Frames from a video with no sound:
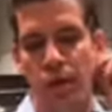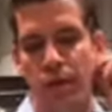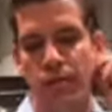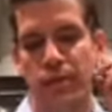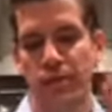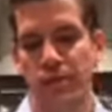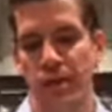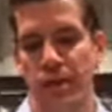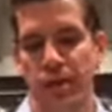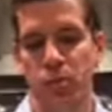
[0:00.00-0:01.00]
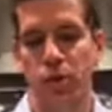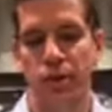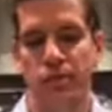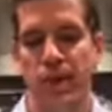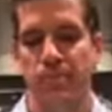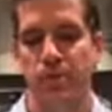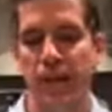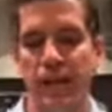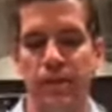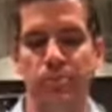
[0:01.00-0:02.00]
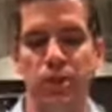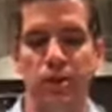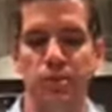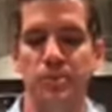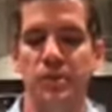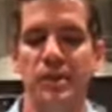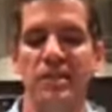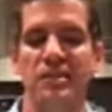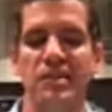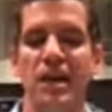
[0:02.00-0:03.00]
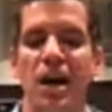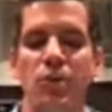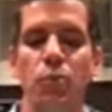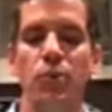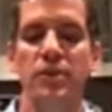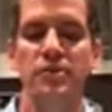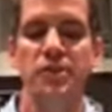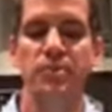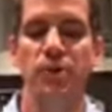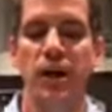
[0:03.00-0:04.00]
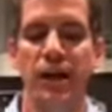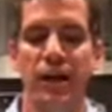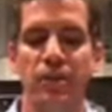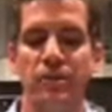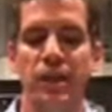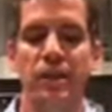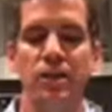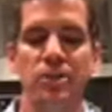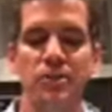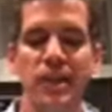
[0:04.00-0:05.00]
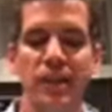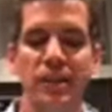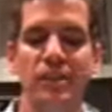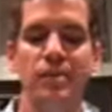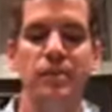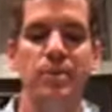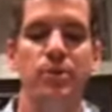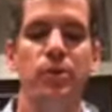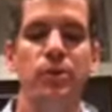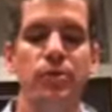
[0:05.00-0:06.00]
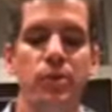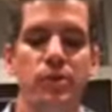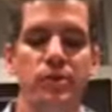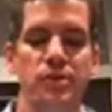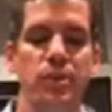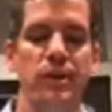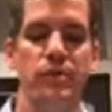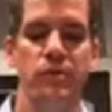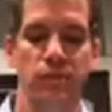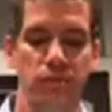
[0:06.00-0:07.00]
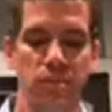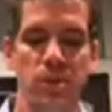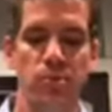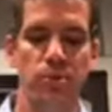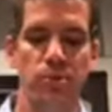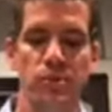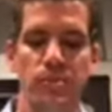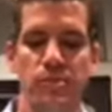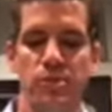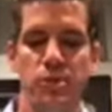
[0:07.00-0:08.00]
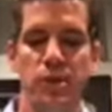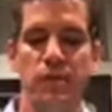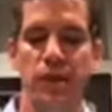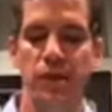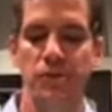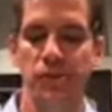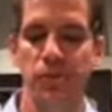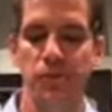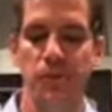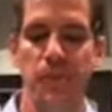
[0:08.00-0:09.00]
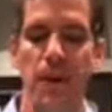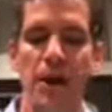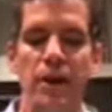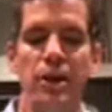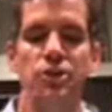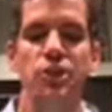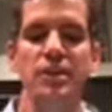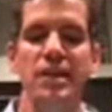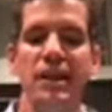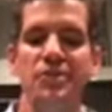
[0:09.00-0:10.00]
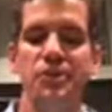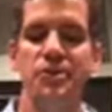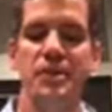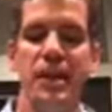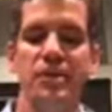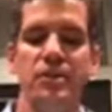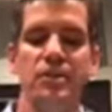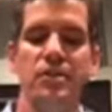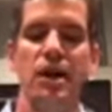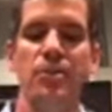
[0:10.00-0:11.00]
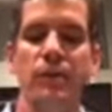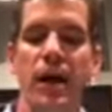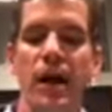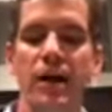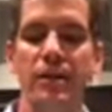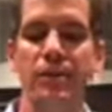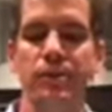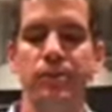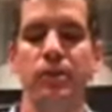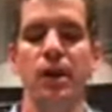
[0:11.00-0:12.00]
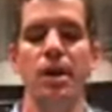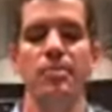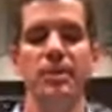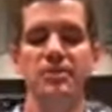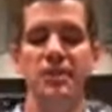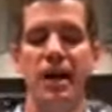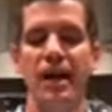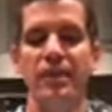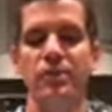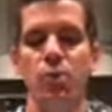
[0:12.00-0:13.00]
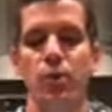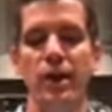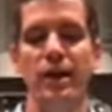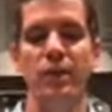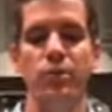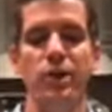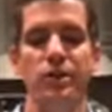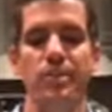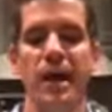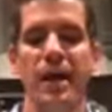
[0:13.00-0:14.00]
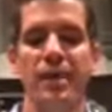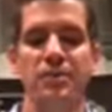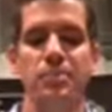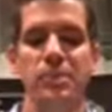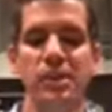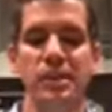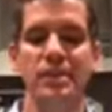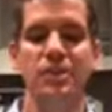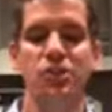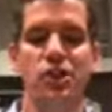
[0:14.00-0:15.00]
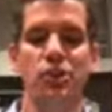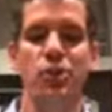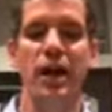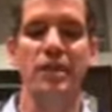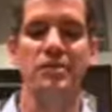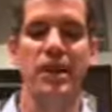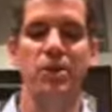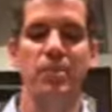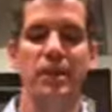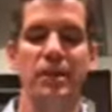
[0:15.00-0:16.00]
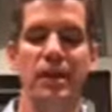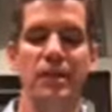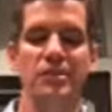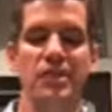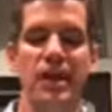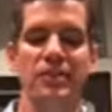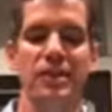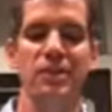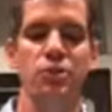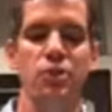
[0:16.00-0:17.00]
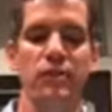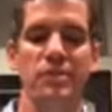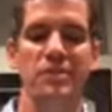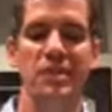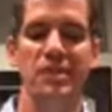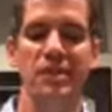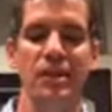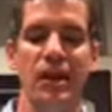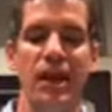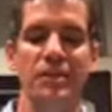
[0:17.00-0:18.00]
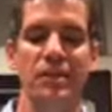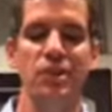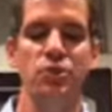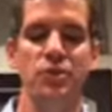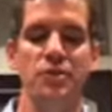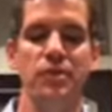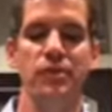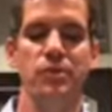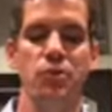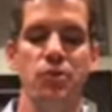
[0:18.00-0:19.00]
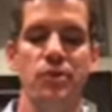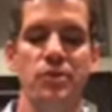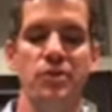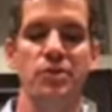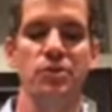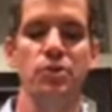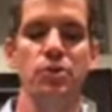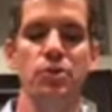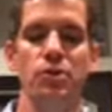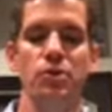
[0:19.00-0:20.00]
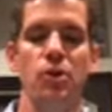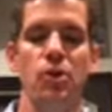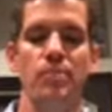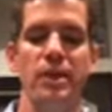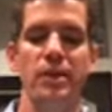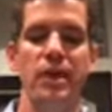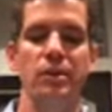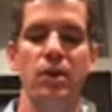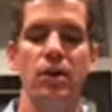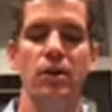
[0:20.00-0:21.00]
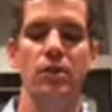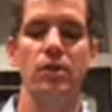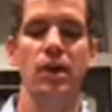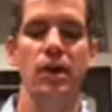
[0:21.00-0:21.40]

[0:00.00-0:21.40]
verse uh, 1 of chapter 8, Proverbs. Does not wisdom cry out and understanding lift up her voice? So we have a female pers- personification, wisdom. She takes her stand on the top of the high hill, beside the way where the paths meet. She cries out by the gates at the entry of the city, at the entrance of the doors To you, O men, I call,